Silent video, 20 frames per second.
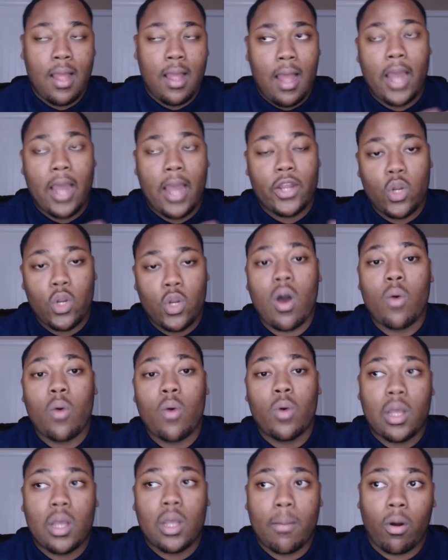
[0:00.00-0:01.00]
I know I will
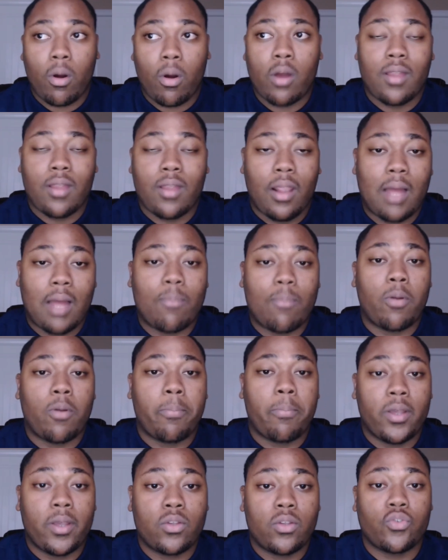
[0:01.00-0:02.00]
come across a lot more
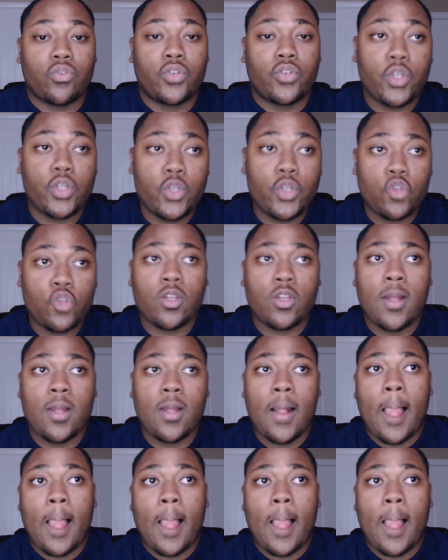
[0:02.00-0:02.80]
Pixel twos